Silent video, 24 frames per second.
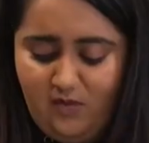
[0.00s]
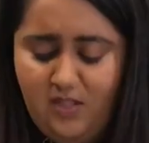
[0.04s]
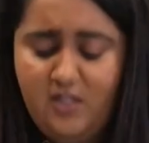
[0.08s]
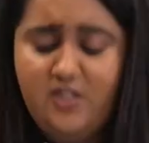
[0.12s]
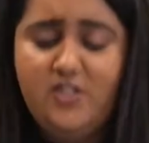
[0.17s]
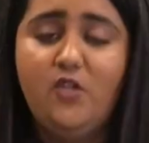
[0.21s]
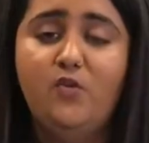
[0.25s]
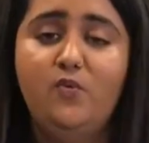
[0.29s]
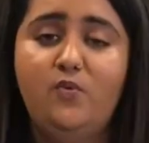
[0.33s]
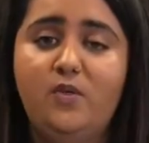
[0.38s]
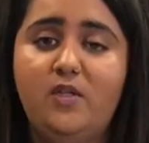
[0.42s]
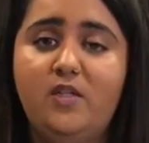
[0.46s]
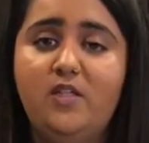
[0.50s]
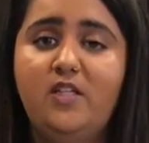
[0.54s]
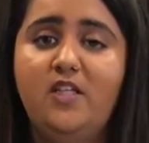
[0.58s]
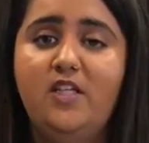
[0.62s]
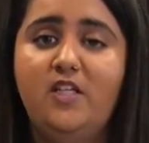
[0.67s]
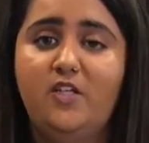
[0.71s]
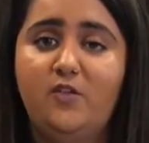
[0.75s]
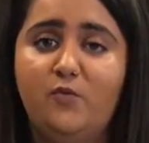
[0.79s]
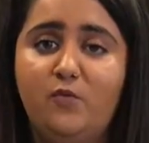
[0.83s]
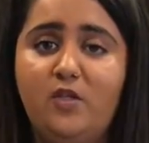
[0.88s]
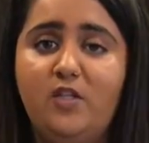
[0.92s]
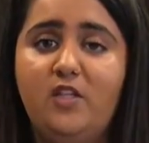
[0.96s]
It's a
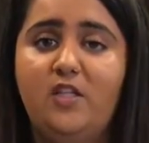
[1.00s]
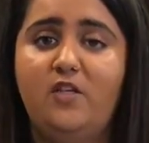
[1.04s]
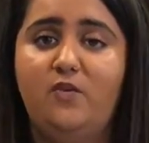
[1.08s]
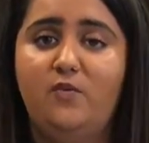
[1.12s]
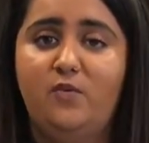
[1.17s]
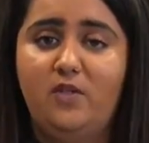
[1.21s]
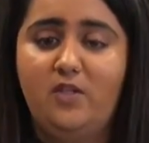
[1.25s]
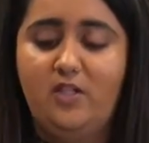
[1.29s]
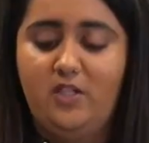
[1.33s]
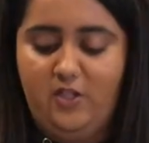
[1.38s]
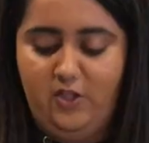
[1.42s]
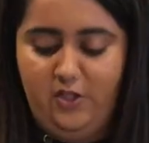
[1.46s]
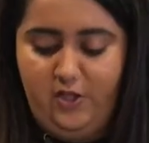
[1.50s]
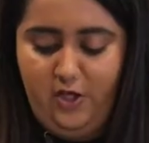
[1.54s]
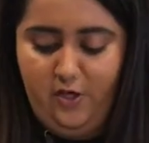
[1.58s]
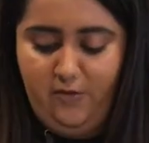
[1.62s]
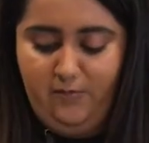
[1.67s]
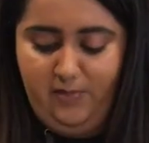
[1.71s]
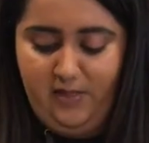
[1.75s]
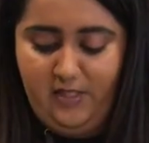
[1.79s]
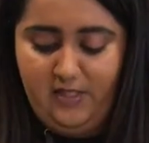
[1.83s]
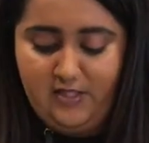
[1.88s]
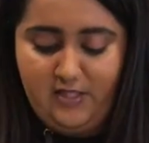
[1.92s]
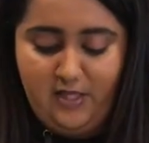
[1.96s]
really, really, really
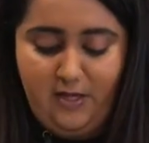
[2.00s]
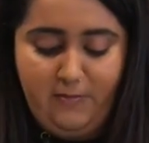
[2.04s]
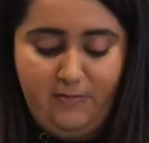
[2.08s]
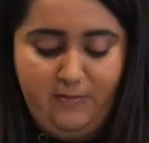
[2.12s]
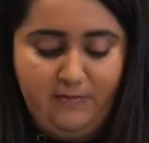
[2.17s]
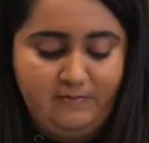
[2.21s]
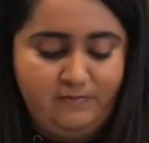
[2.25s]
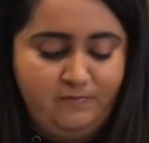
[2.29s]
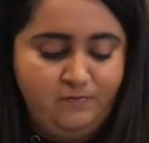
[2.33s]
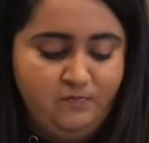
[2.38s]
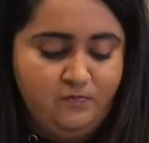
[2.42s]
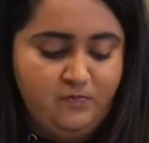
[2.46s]
good bean dip.